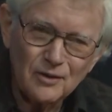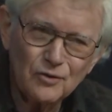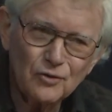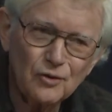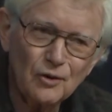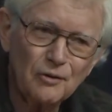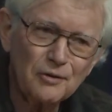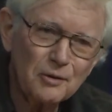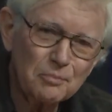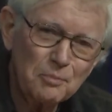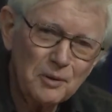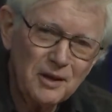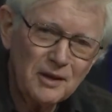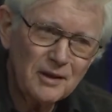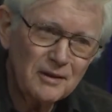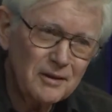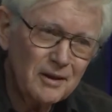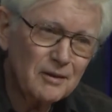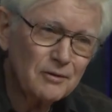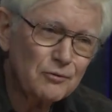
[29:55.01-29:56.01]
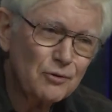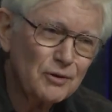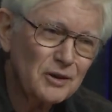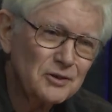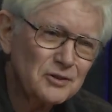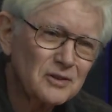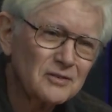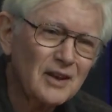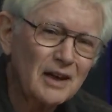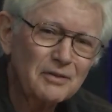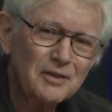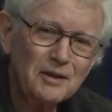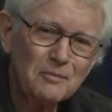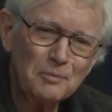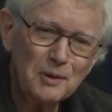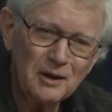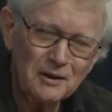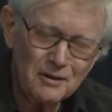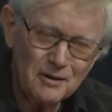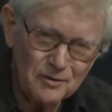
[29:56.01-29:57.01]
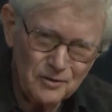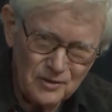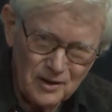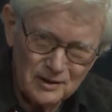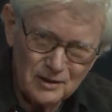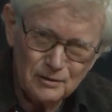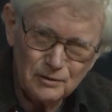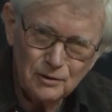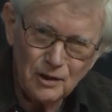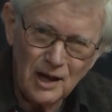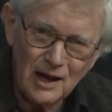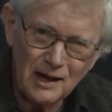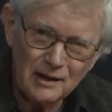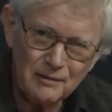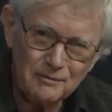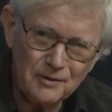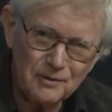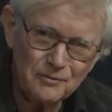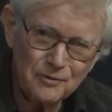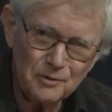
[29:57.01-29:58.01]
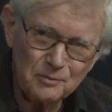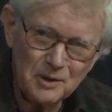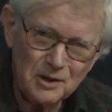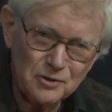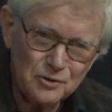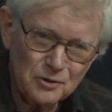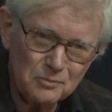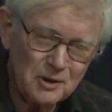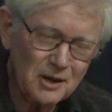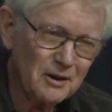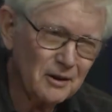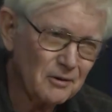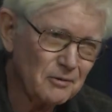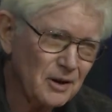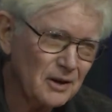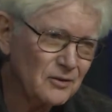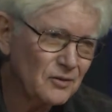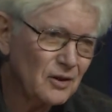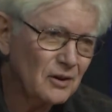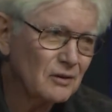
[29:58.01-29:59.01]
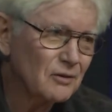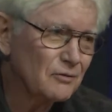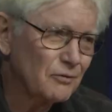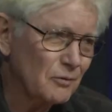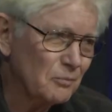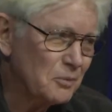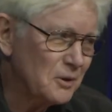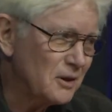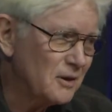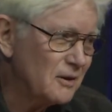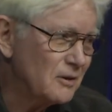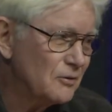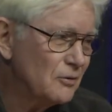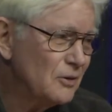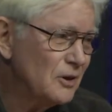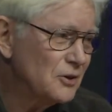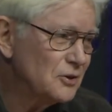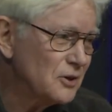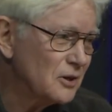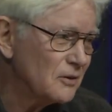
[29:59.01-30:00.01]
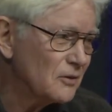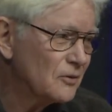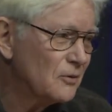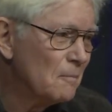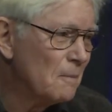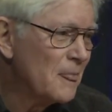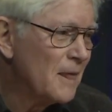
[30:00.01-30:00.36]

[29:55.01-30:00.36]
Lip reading: so that pediatricians, I think parents get a lot of information about how to raise kids from pediatricians.